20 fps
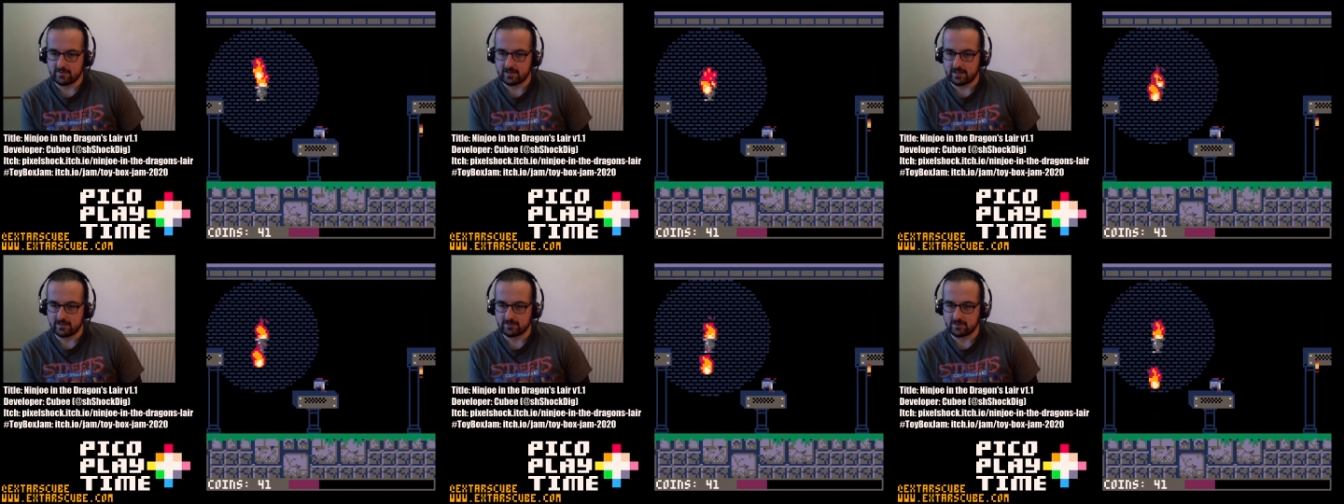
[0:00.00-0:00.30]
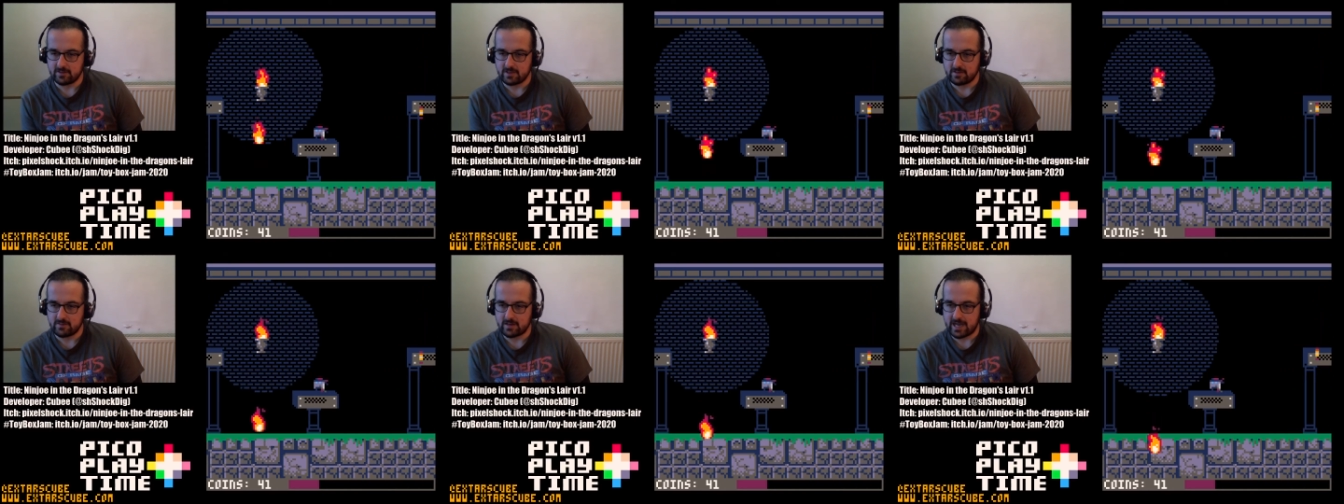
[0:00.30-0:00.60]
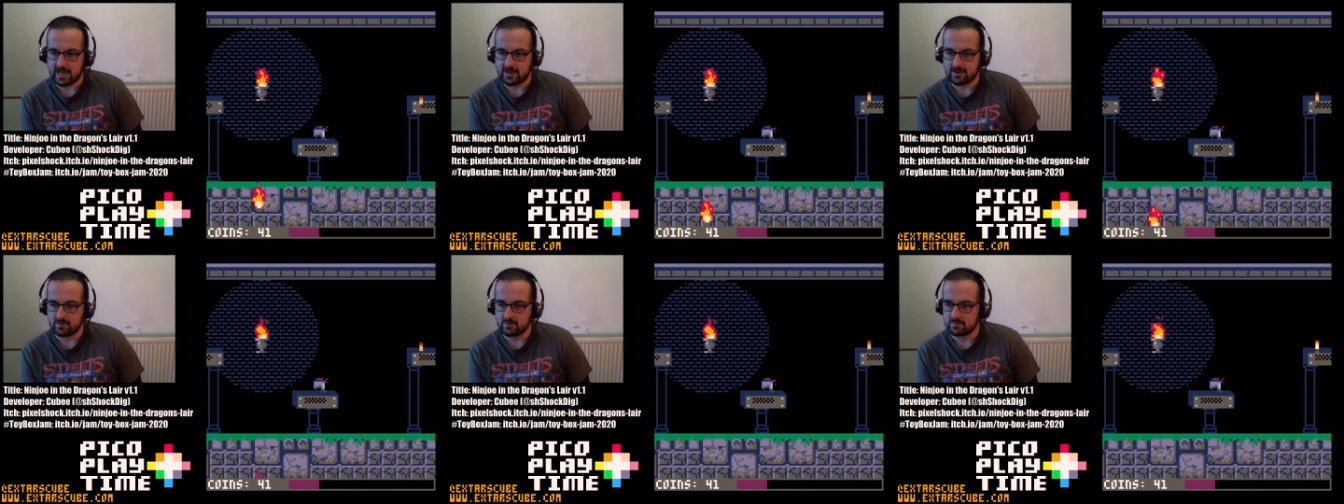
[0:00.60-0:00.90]
I don't know
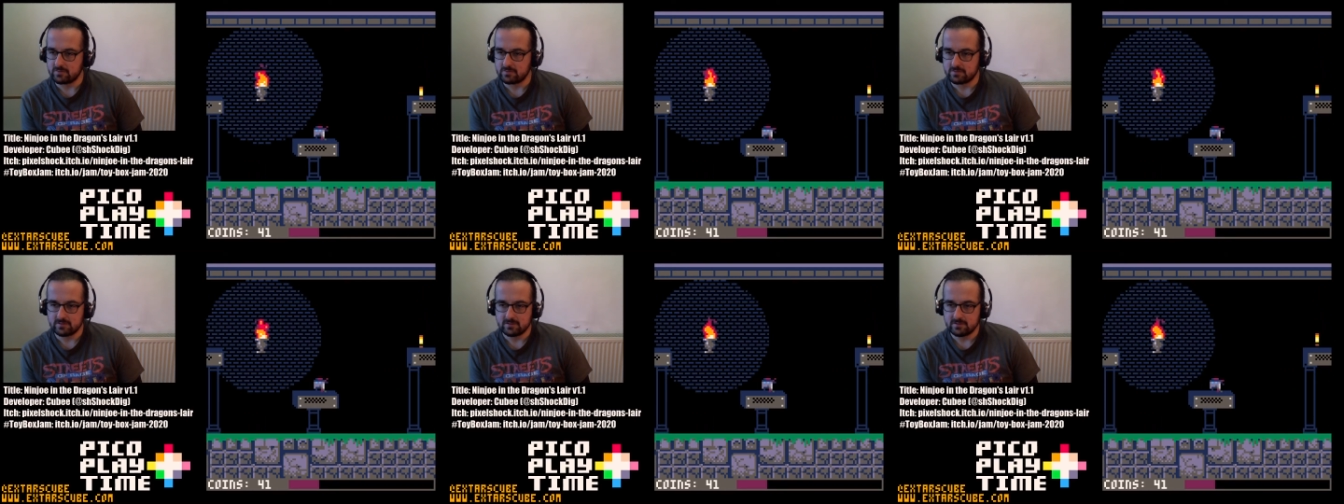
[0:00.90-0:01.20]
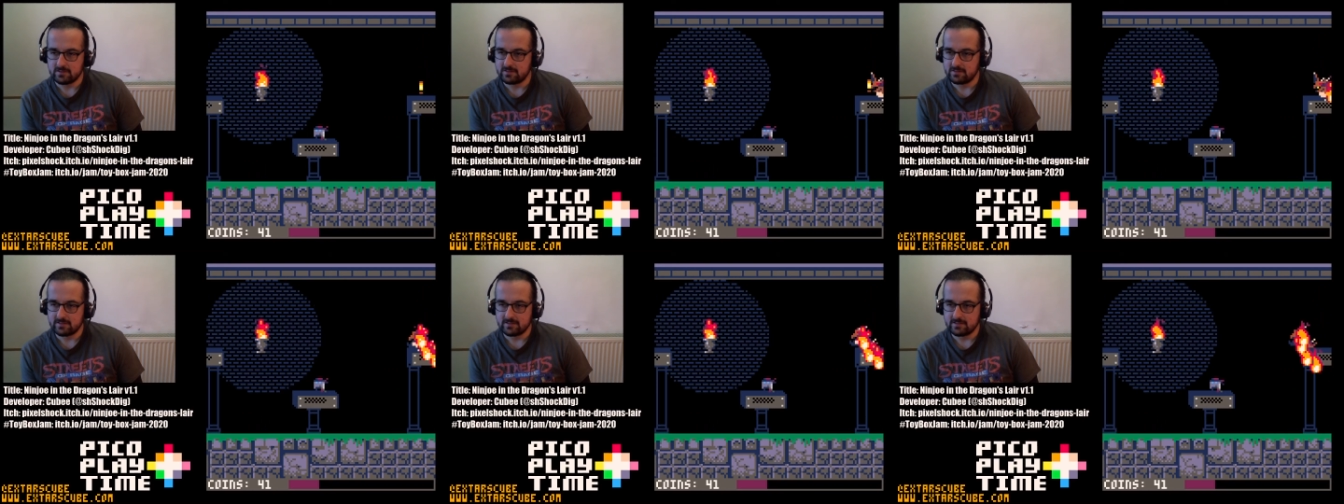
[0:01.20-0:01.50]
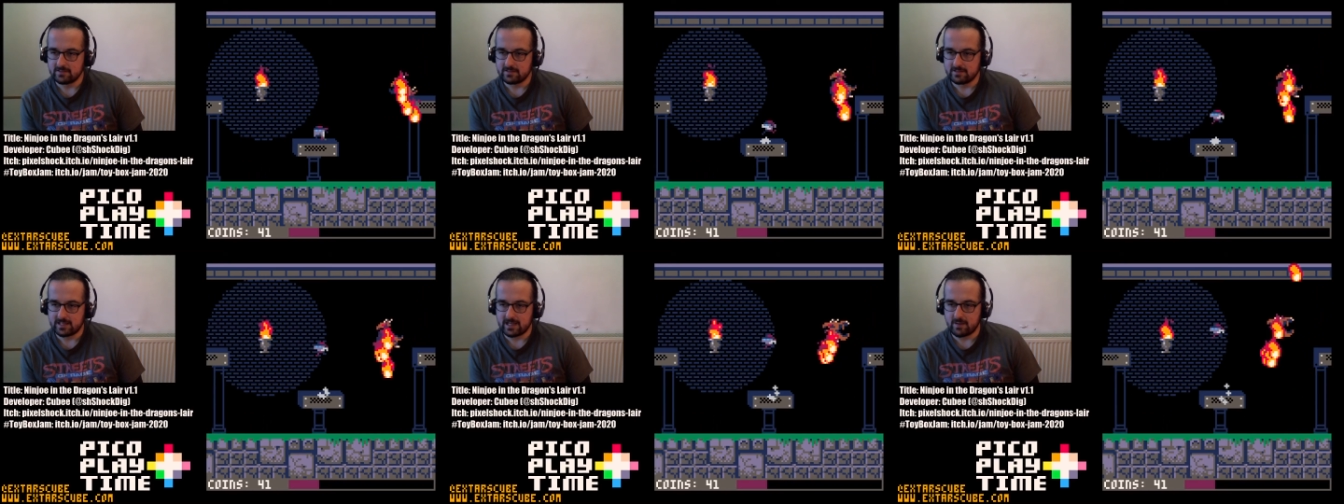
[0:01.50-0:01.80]
how
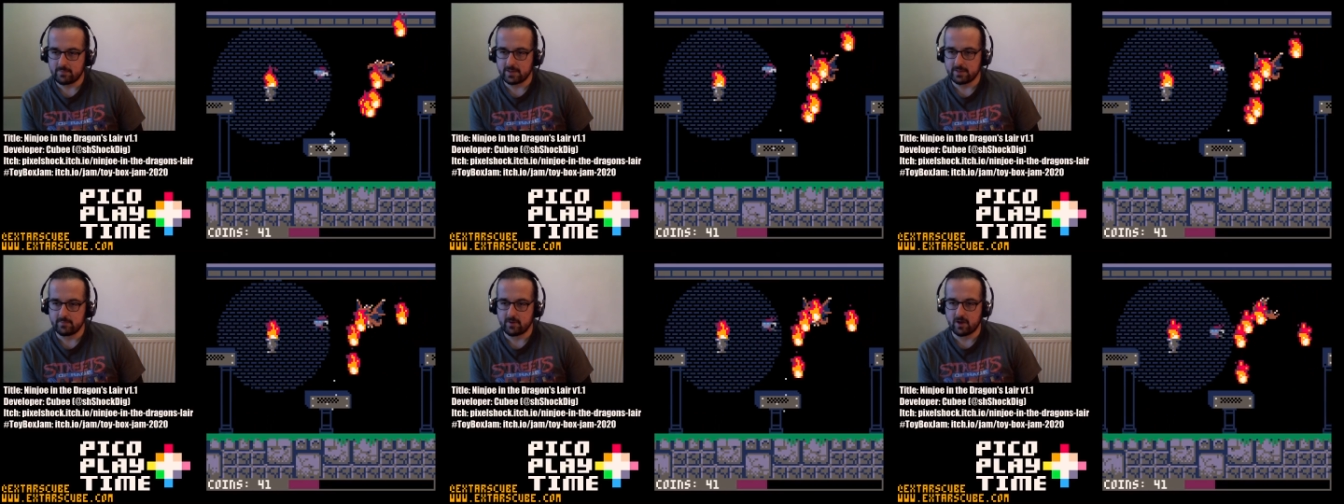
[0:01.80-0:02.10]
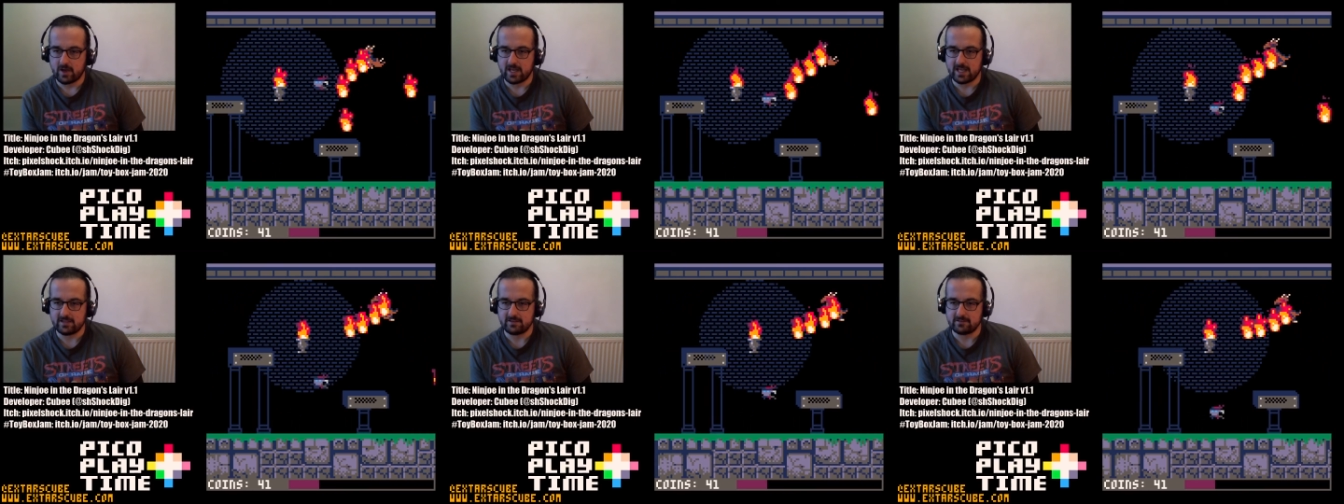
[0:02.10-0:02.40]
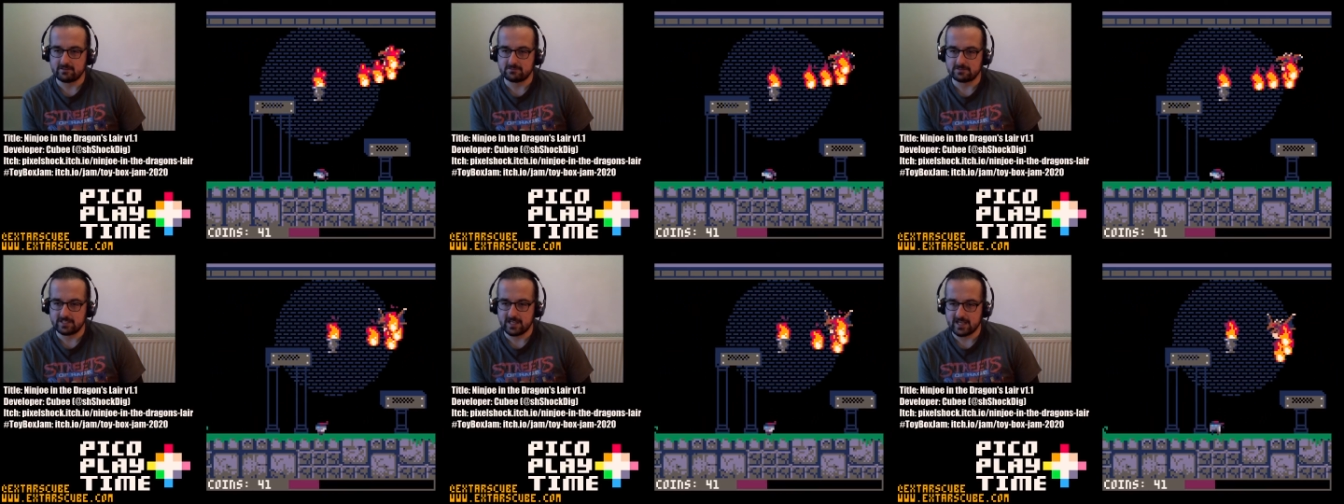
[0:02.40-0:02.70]
many more hits
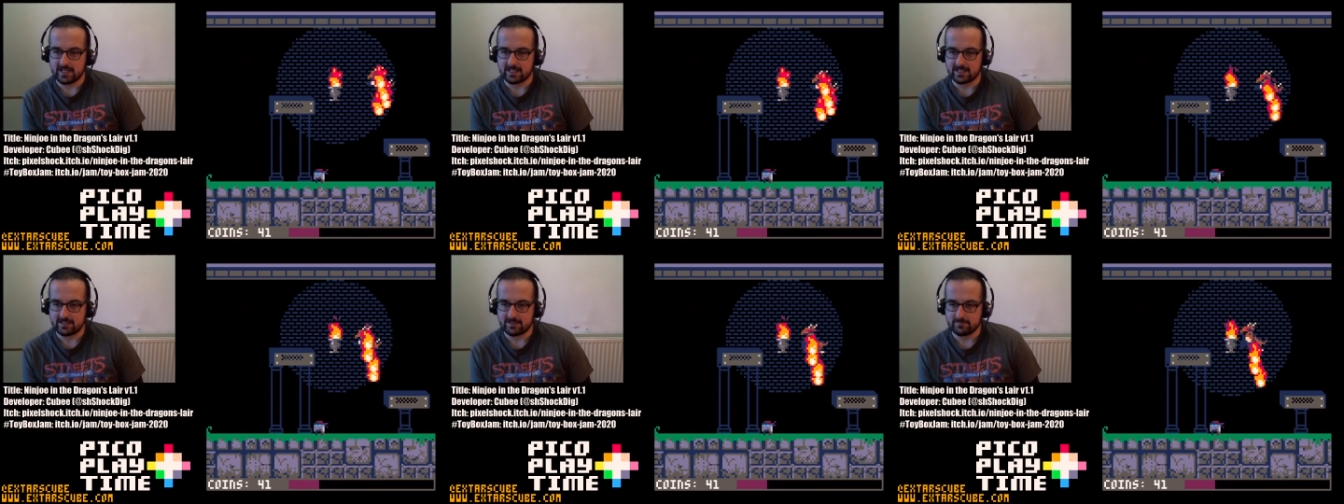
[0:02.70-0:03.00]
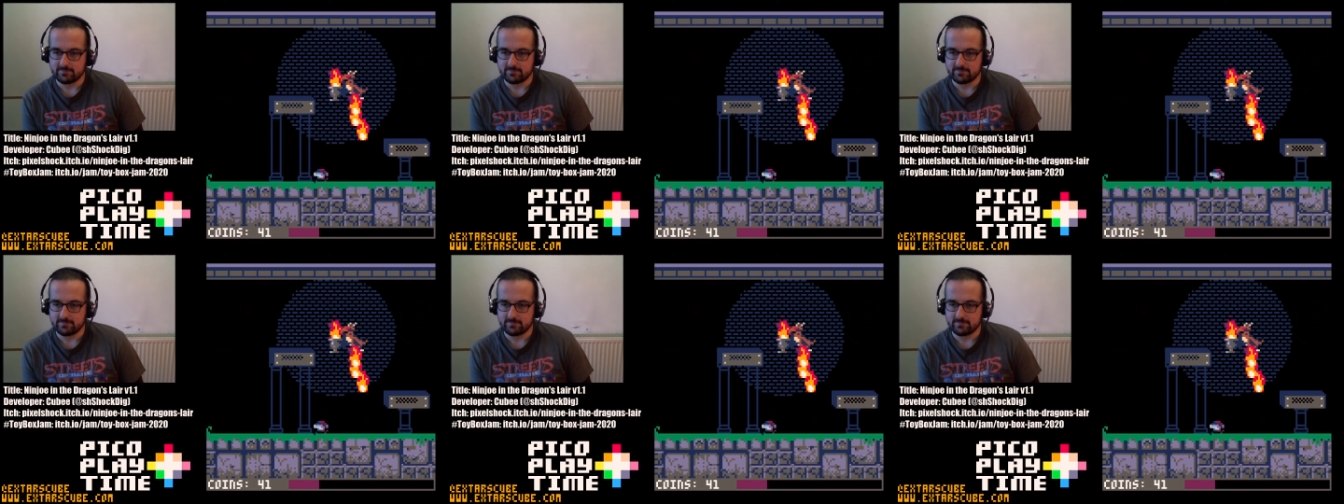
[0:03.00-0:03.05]
he'll take.